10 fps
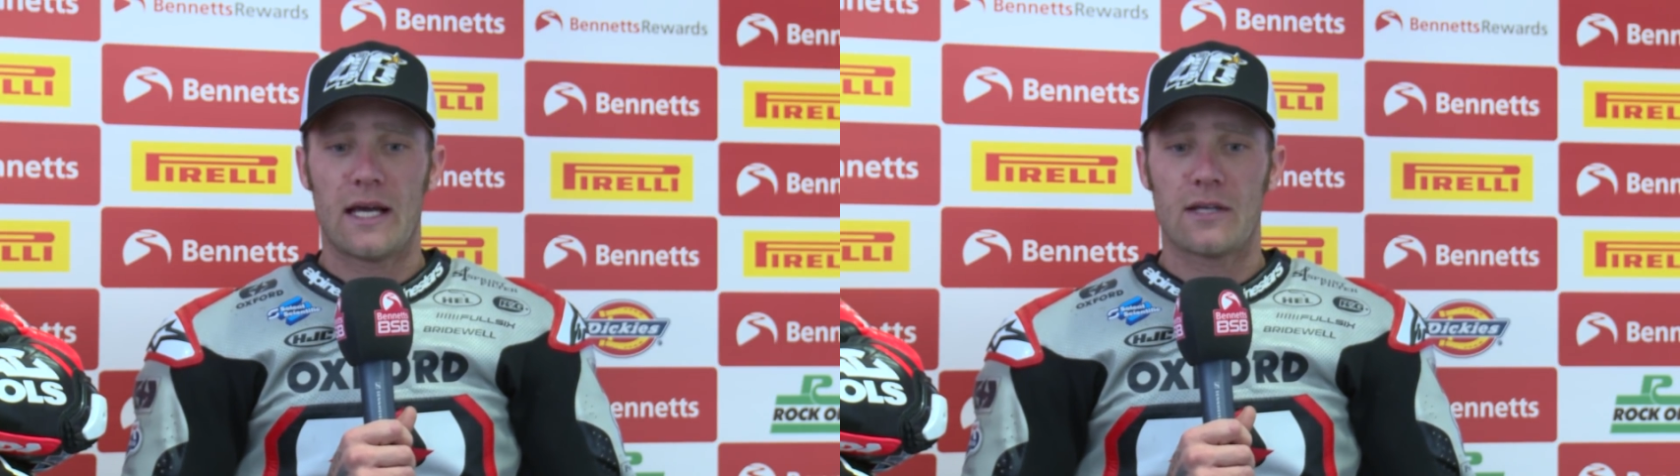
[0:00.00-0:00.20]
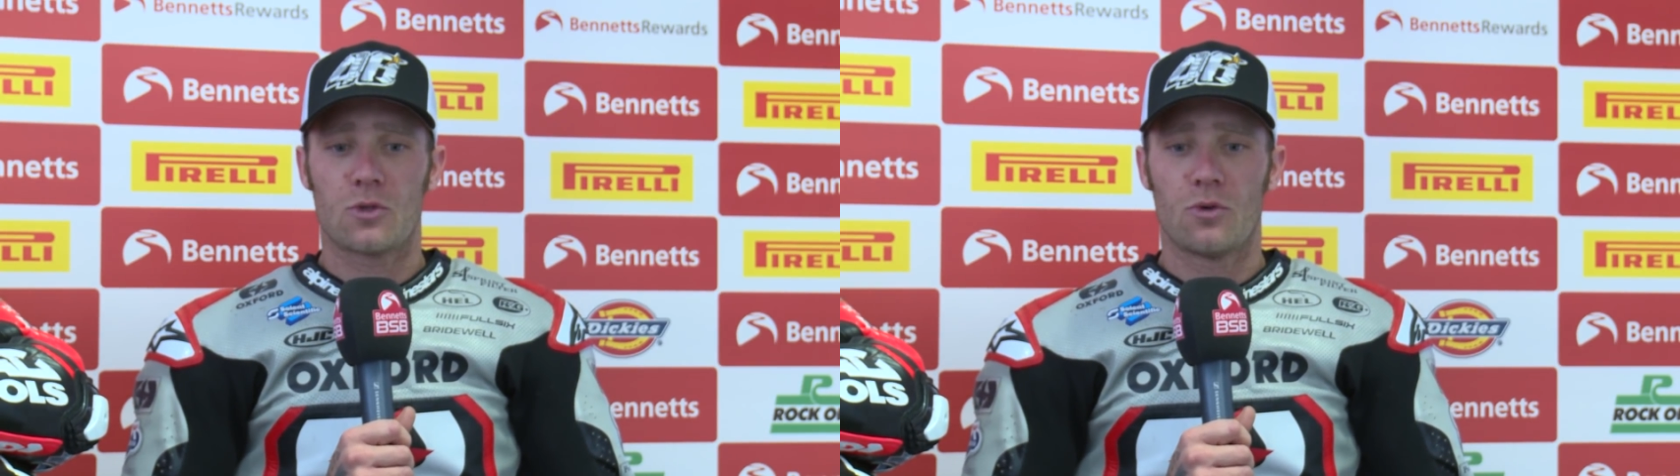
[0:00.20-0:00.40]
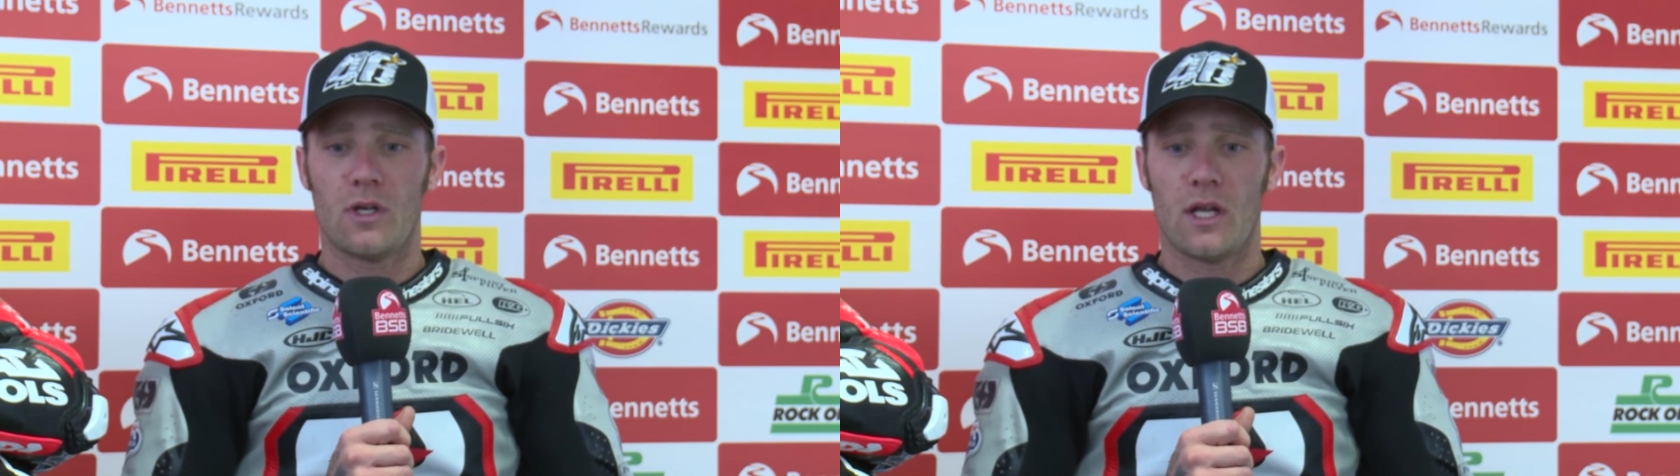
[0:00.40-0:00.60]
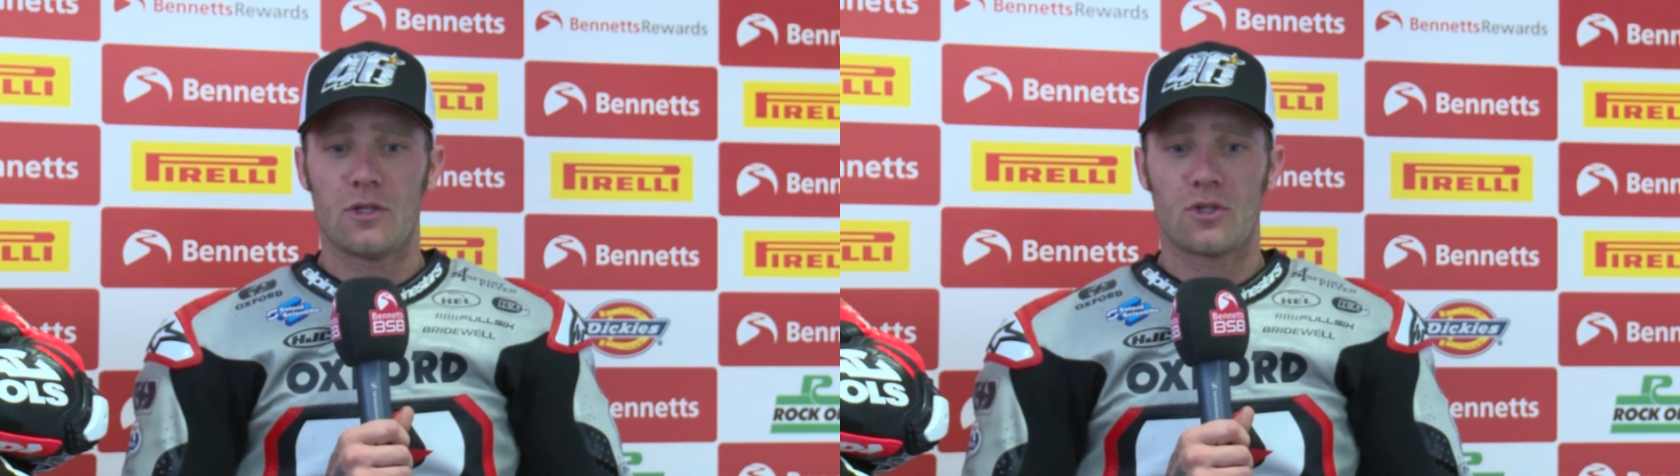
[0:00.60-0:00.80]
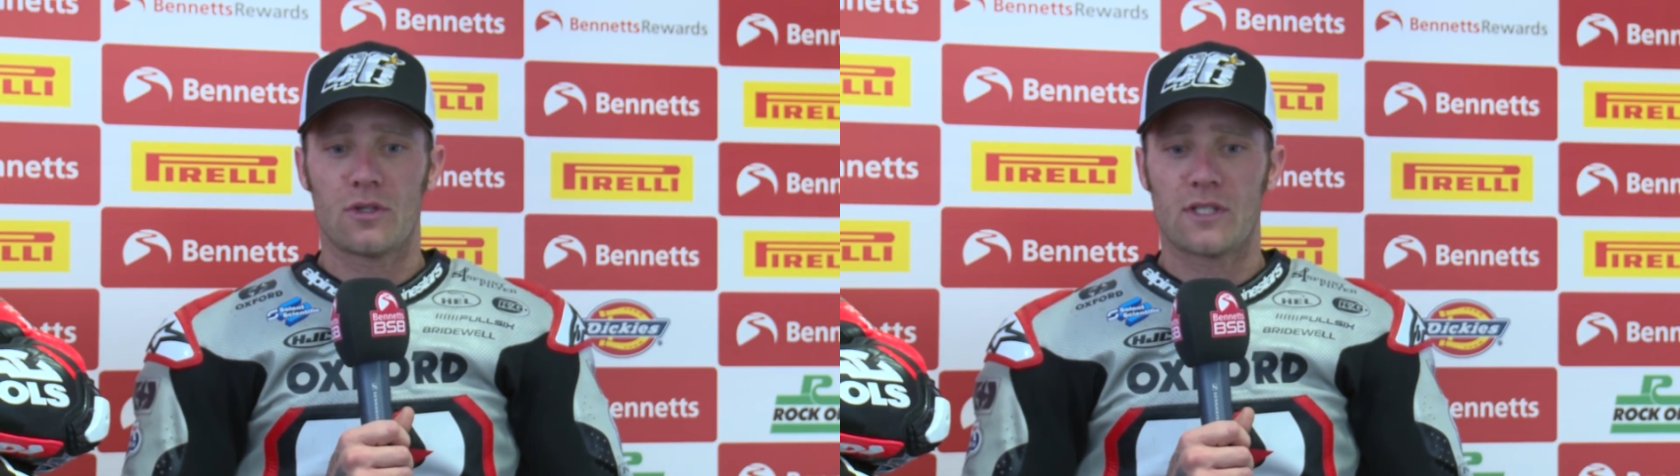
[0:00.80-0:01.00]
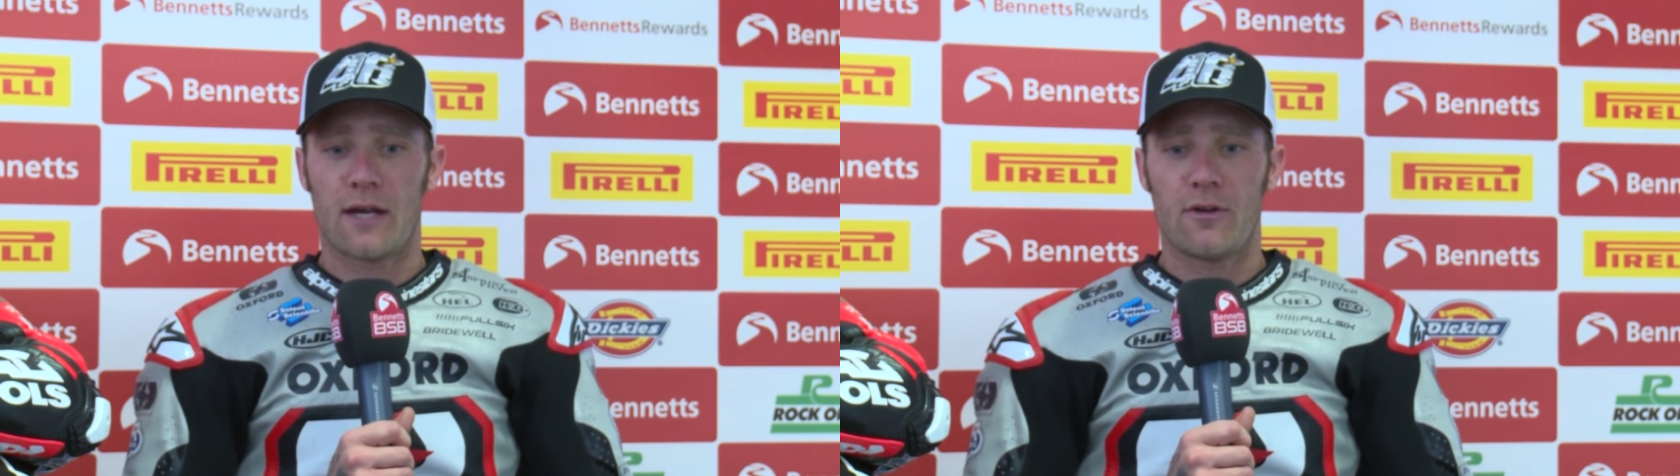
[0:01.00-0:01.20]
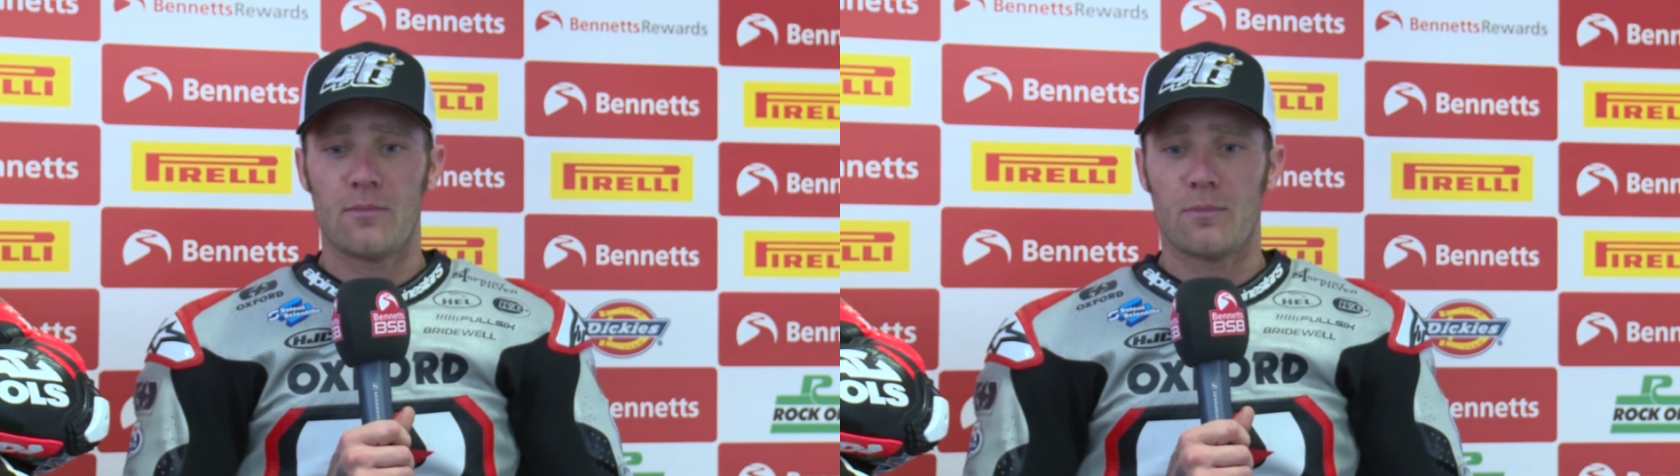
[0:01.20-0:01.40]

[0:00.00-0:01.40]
last corner lunge on Tarrant.